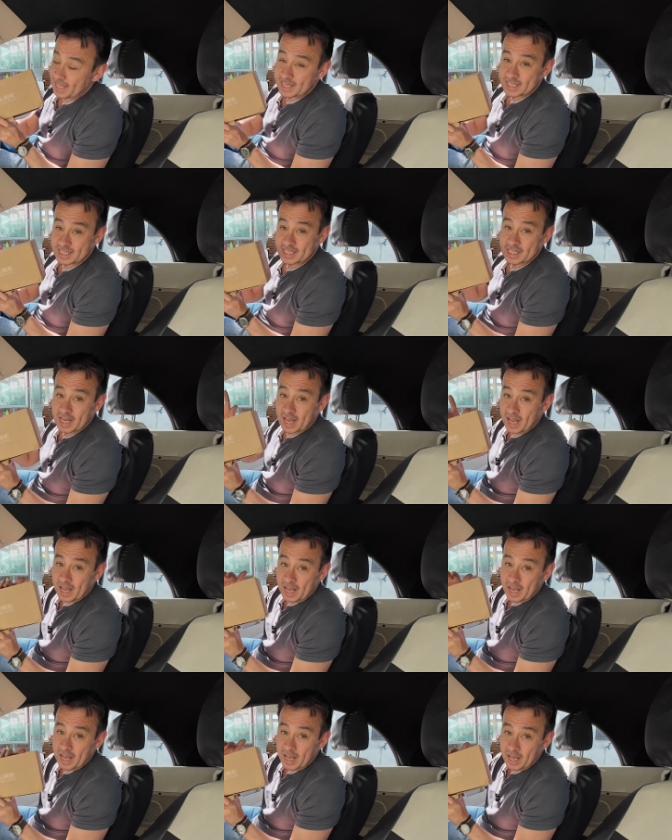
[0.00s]
this
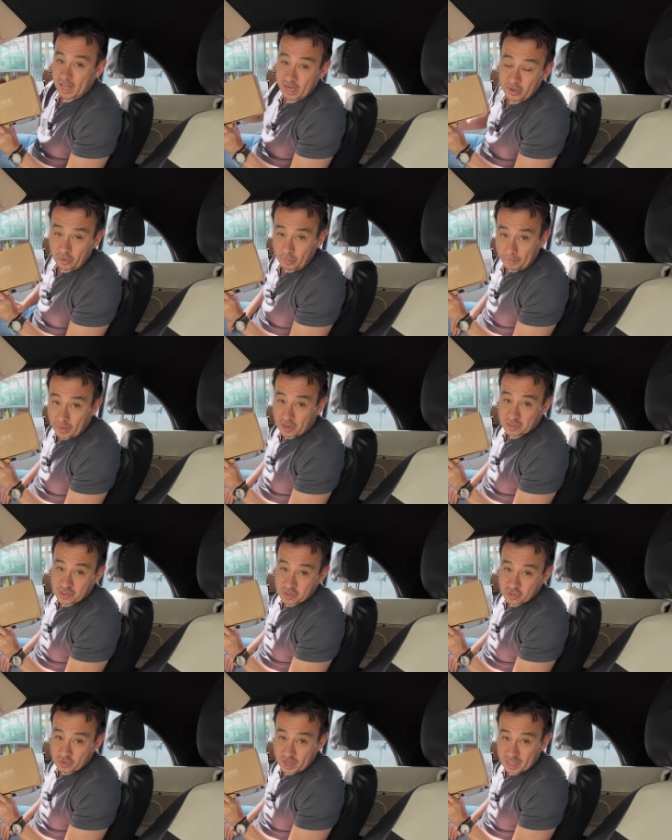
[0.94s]
little box
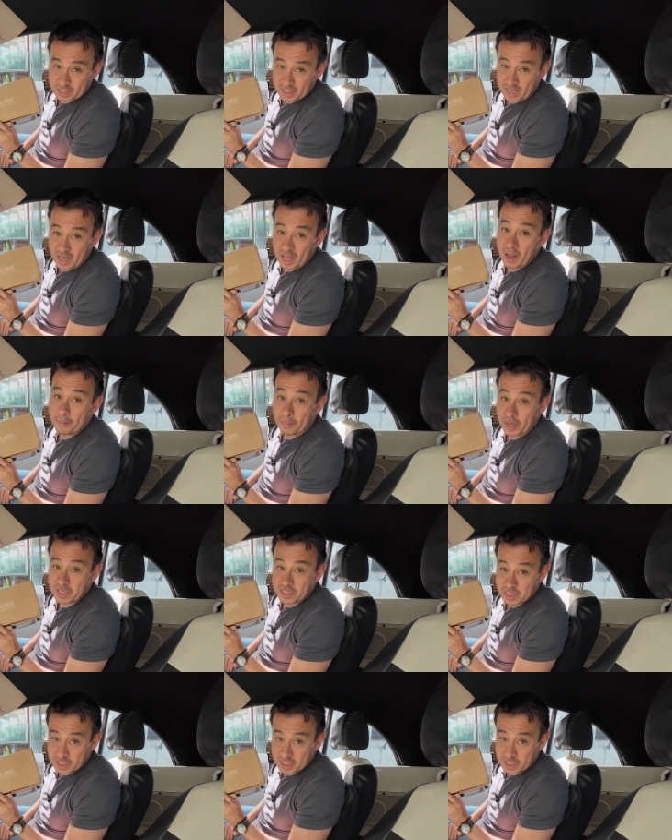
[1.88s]
of tricks here might